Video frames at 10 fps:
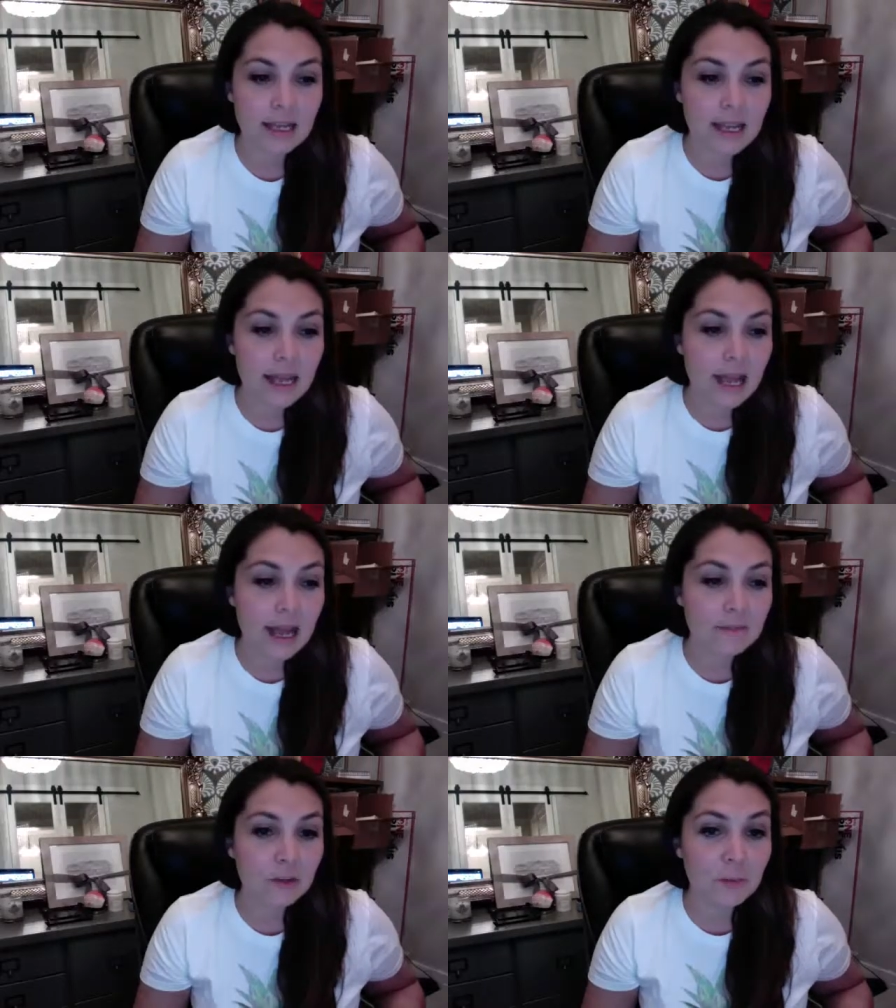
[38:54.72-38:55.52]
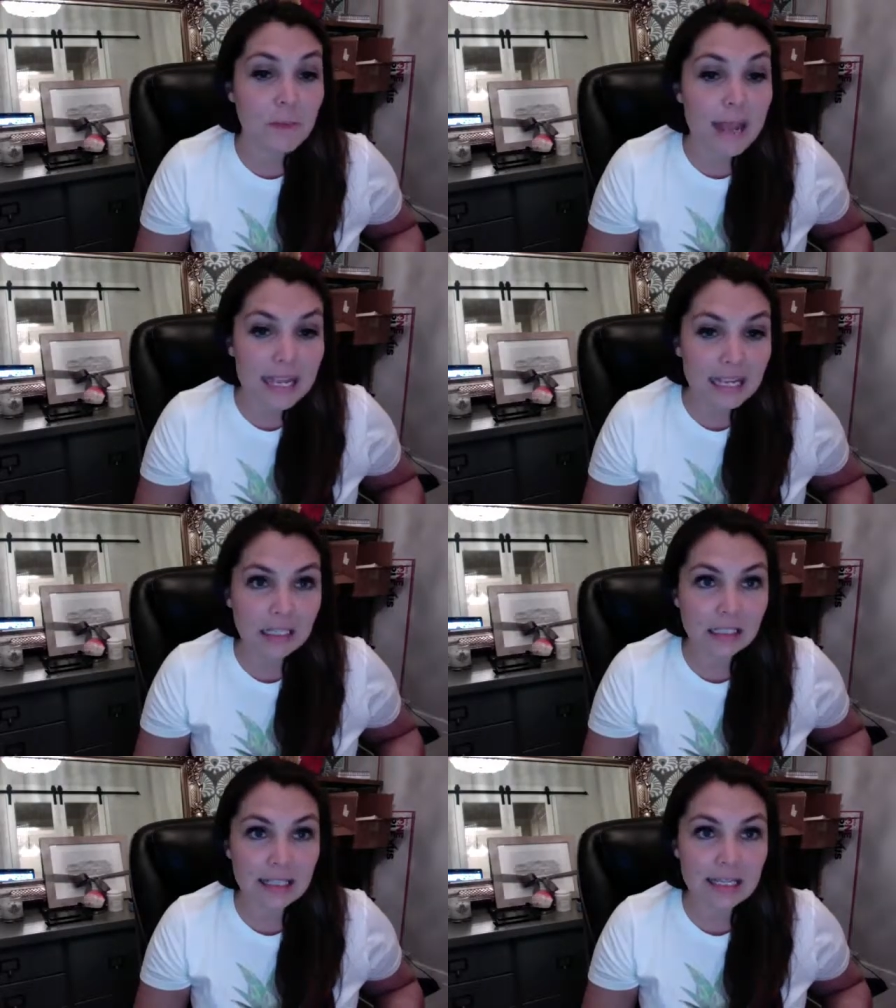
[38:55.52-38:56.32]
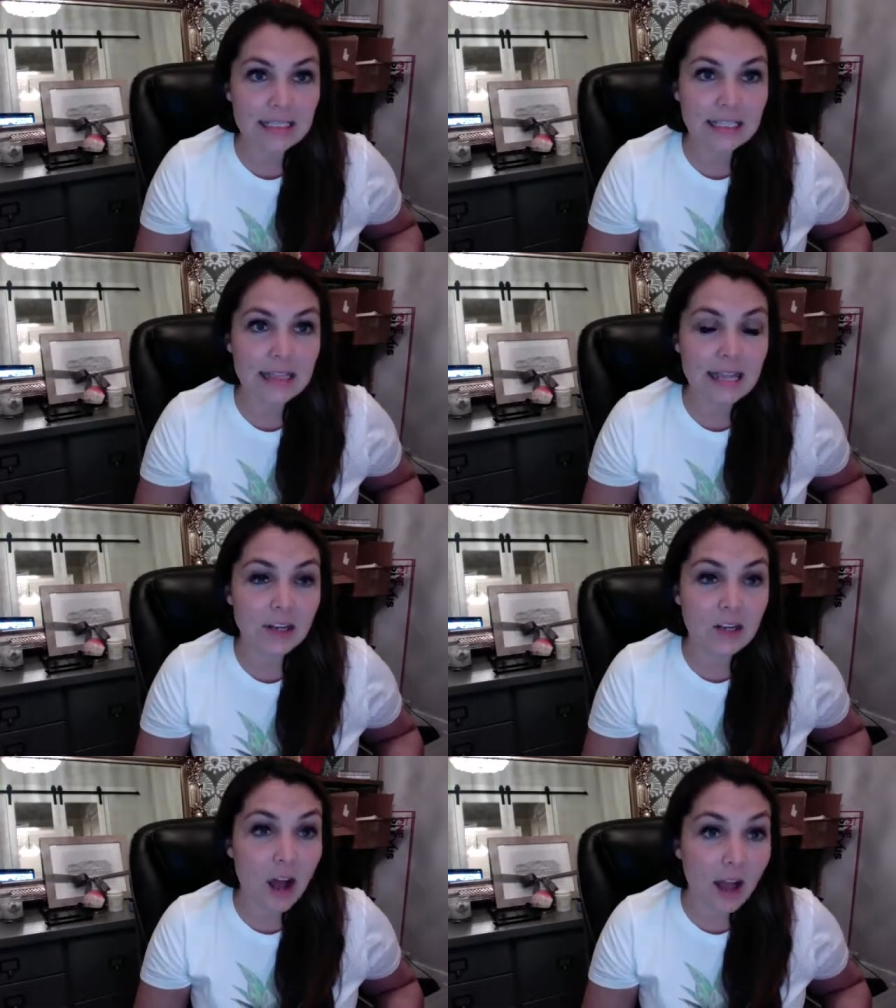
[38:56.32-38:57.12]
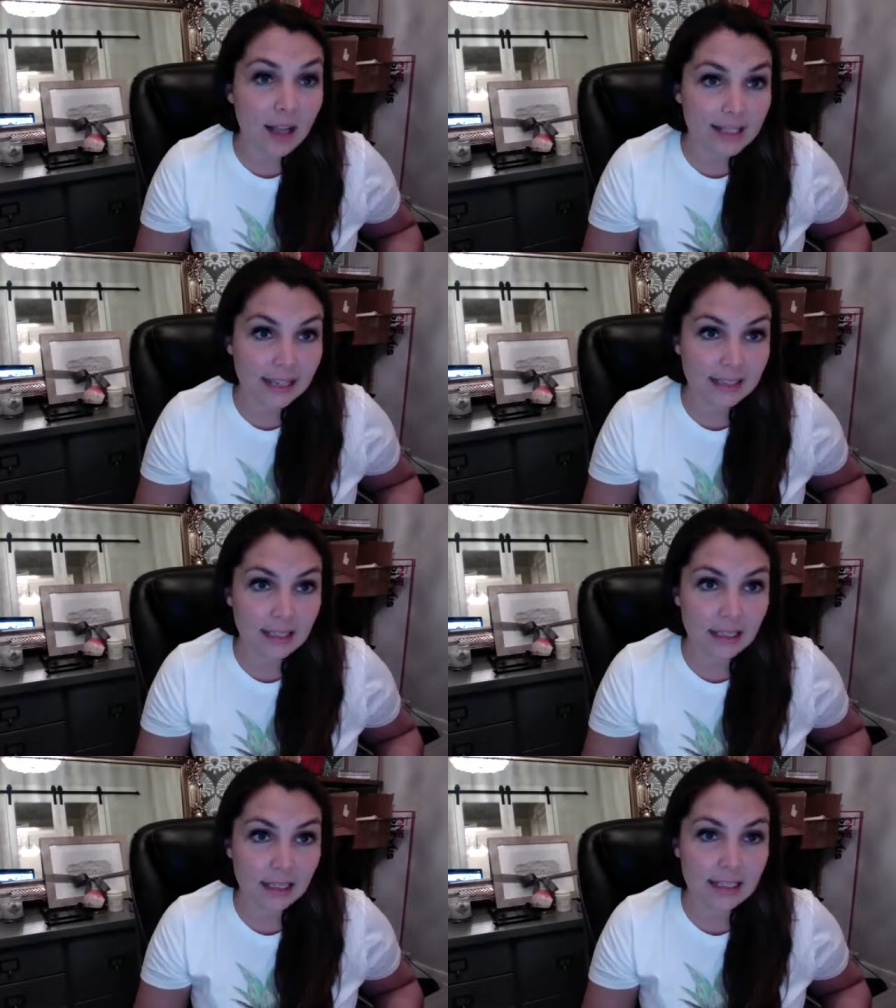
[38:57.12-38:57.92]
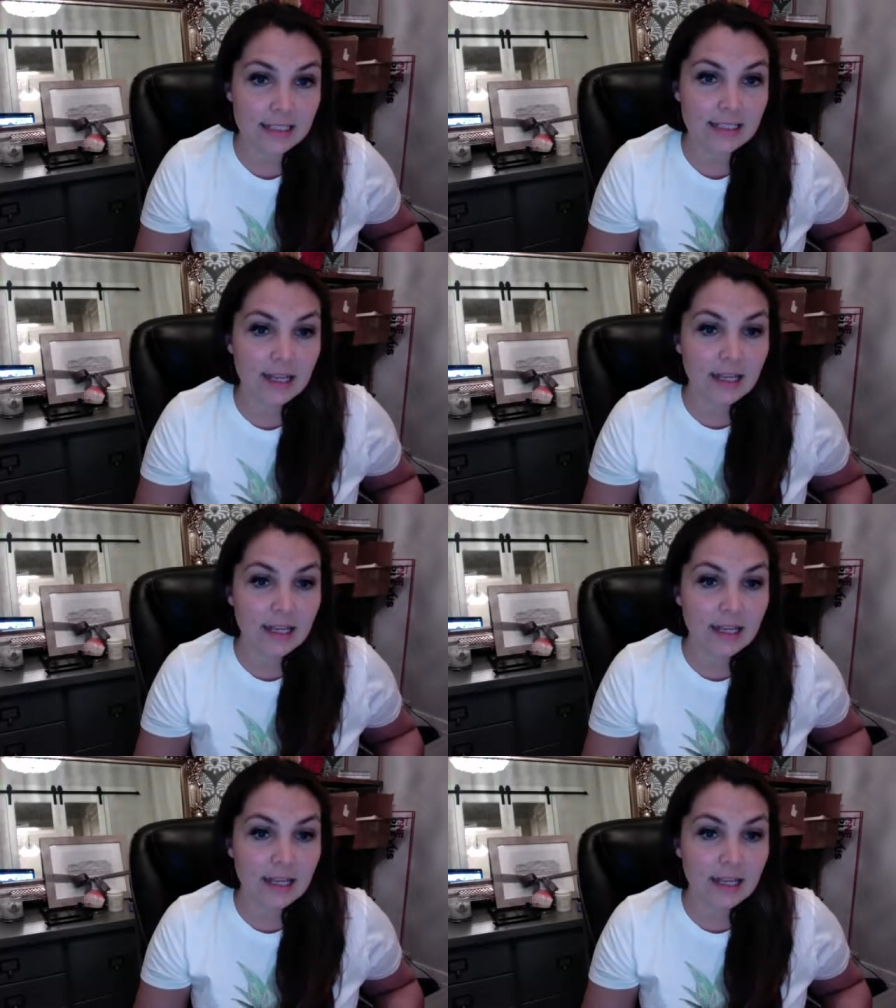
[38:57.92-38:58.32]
that they're making a list, that they're contacting the list.